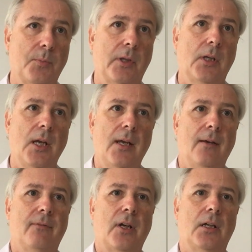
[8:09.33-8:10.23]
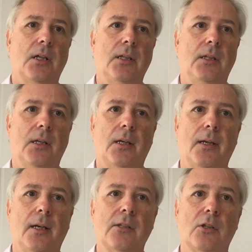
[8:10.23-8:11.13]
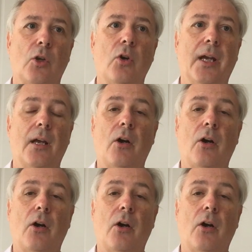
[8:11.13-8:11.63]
But frankly, as long as